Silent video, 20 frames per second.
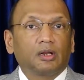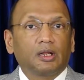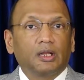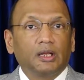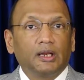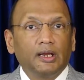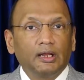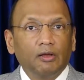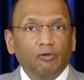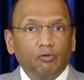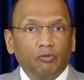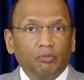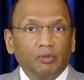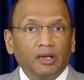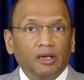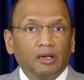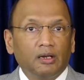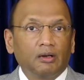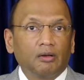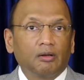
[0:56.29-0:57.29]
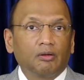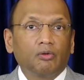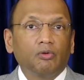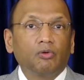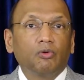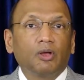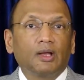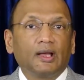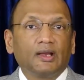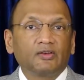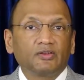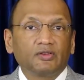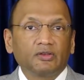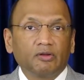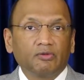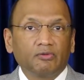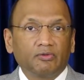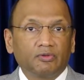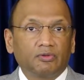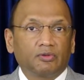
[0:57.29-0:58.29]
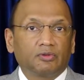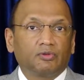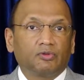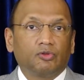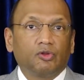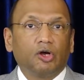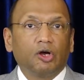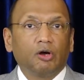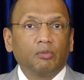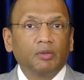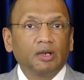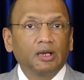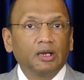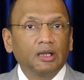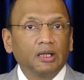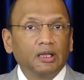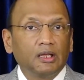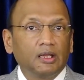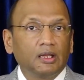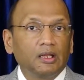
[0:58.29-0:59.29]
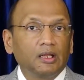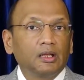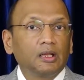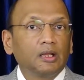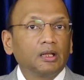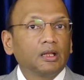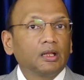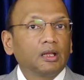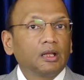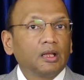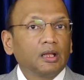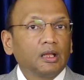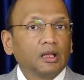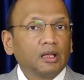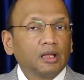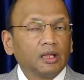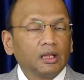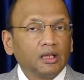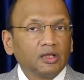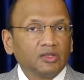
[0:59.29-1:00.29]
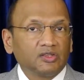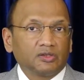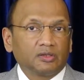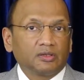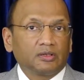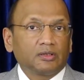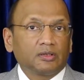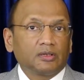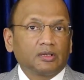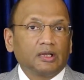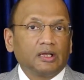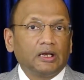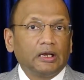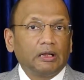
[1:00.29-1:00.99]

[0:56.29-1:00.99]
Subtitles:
in a woman who conceives normally is an